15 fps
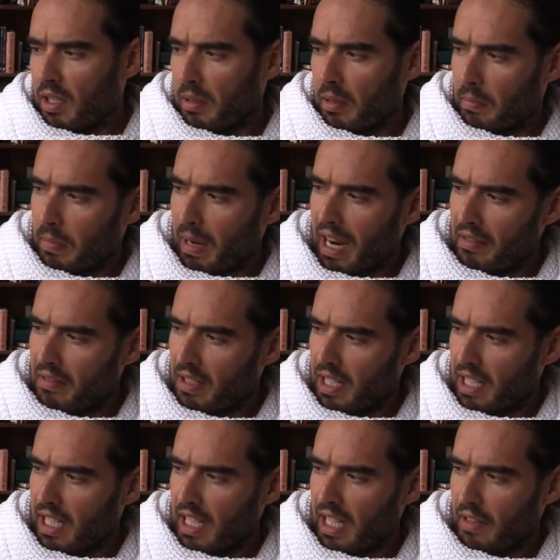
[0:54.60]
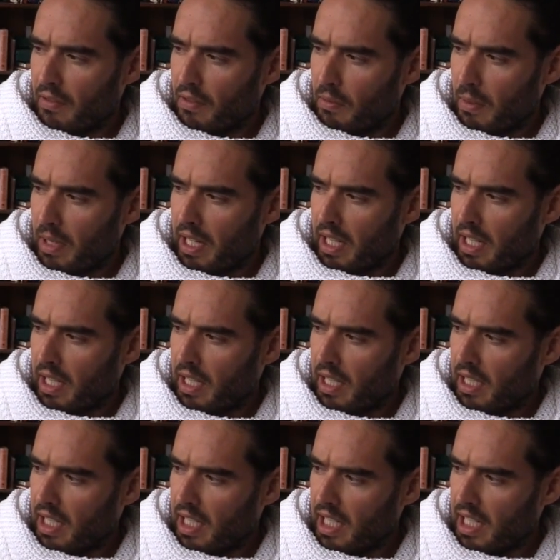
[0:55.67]
apparently left-wing
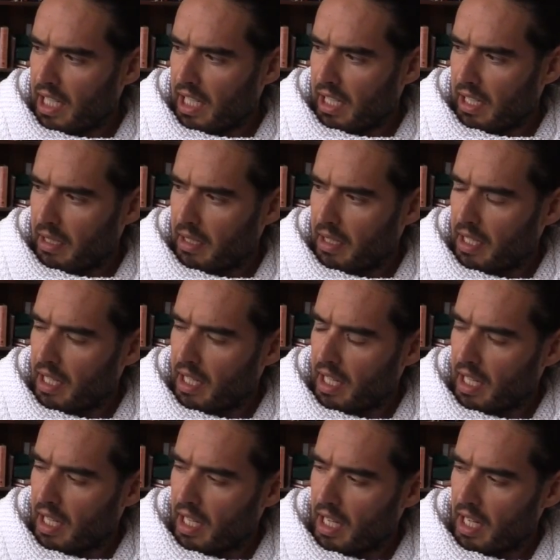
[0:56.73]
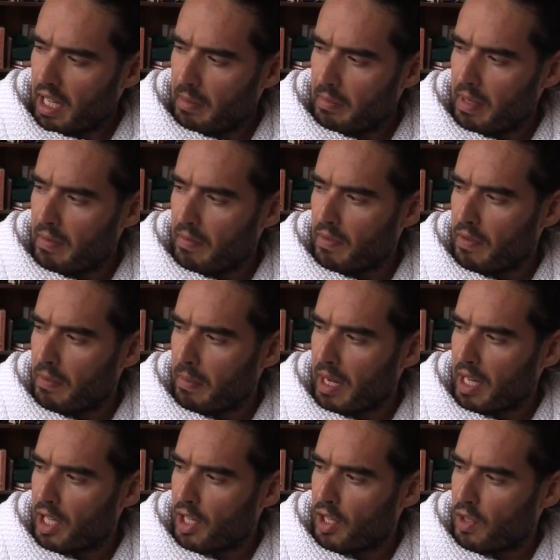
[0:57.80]
leaning
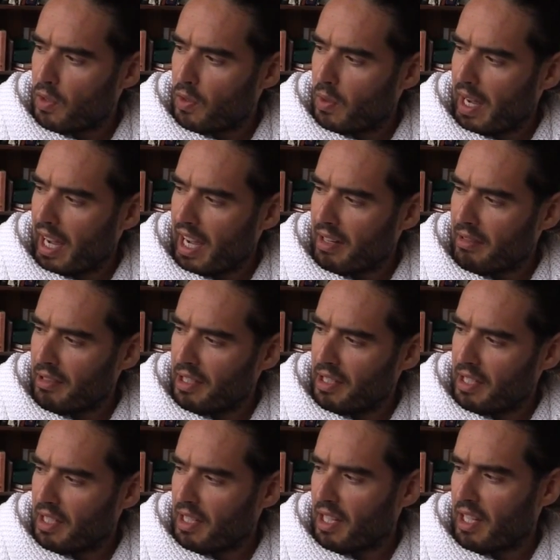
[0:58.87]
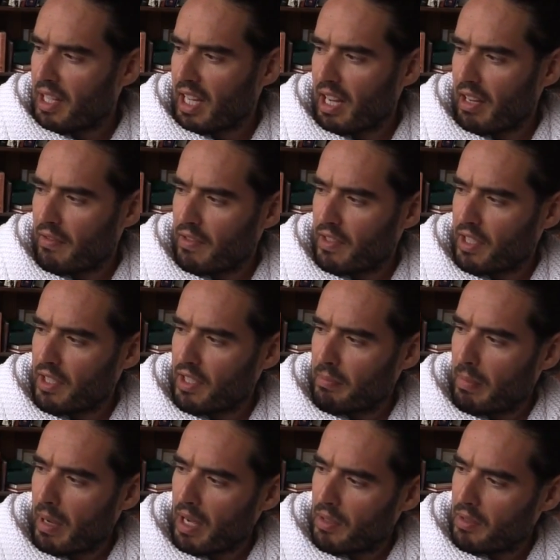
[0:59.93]
informational outlets like the
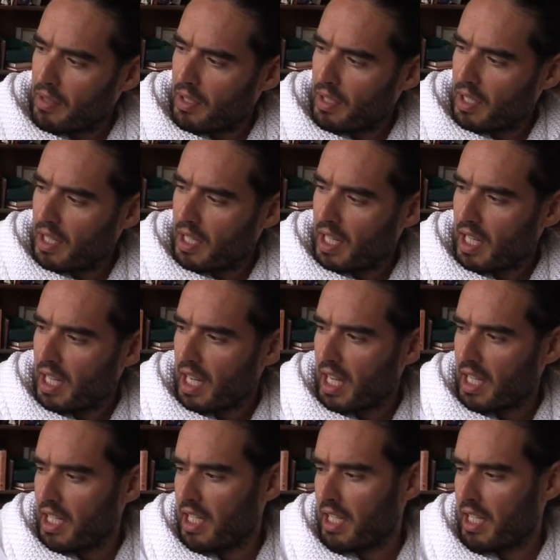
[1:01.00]
Huffington Post and the